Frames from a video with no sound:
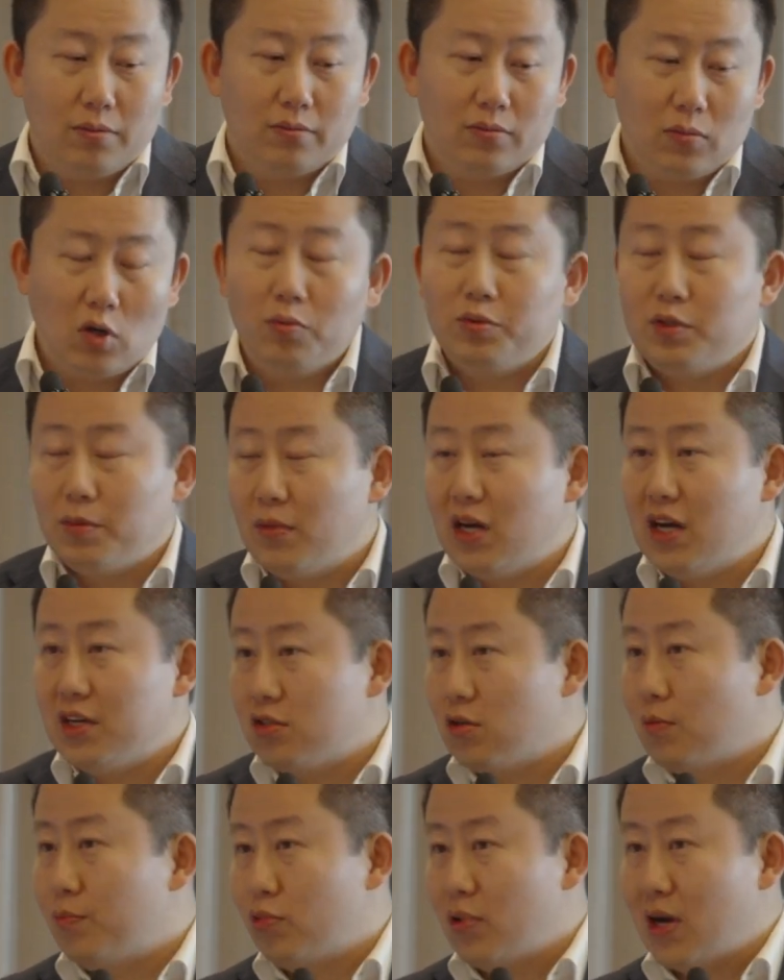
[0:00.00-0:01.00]

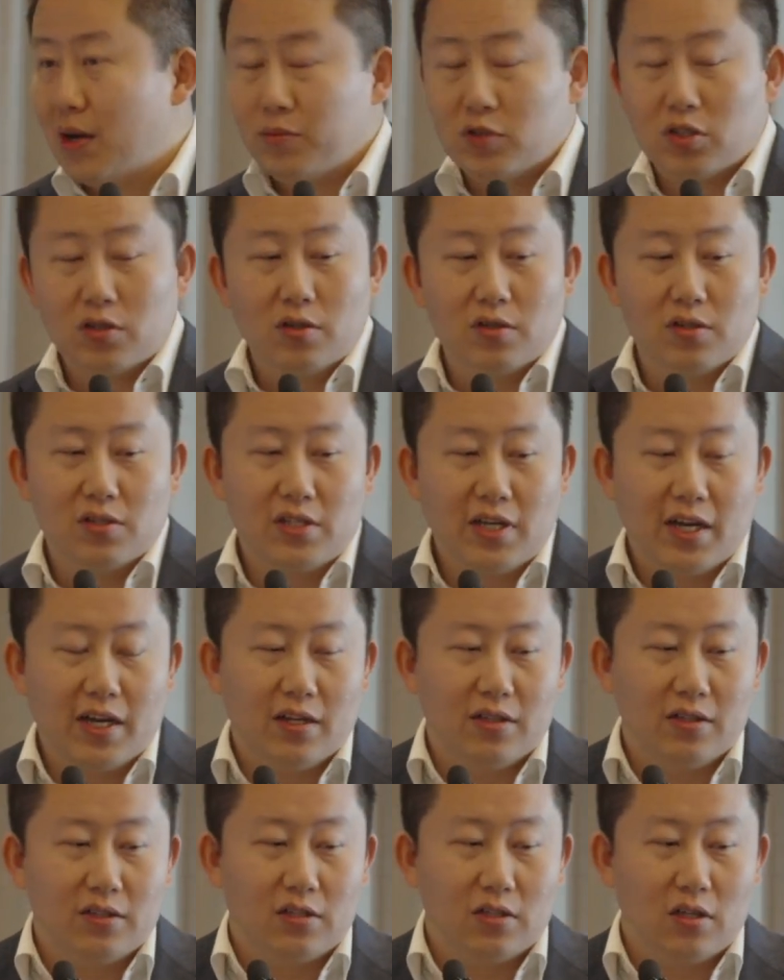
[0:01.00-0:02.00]
optimize your parameters
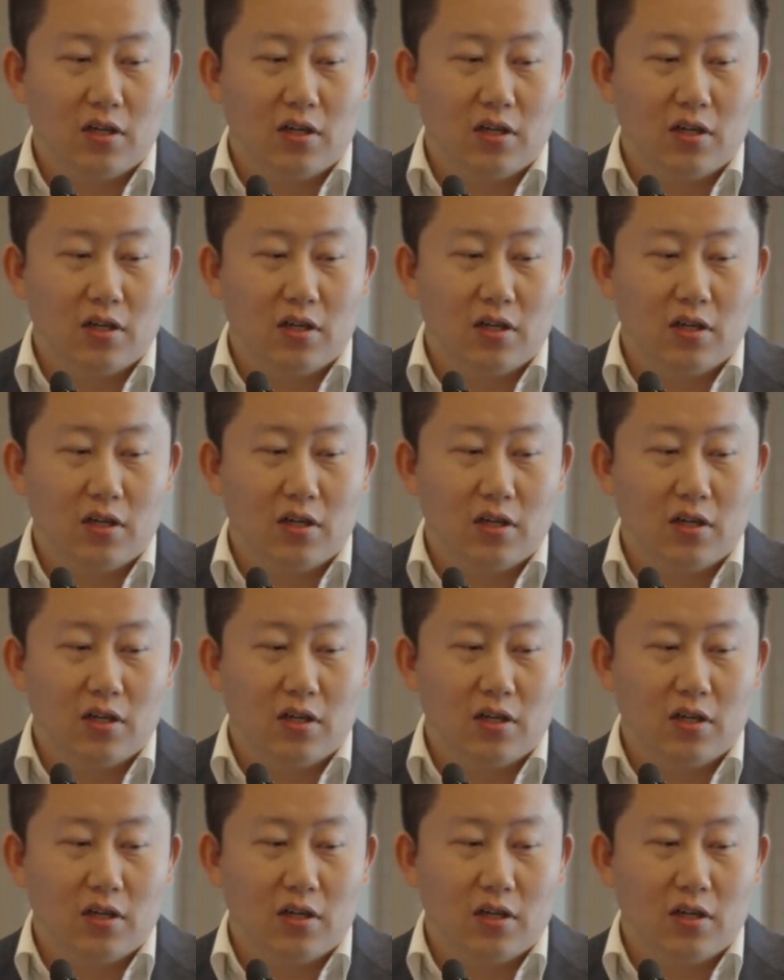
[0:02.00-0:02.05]
and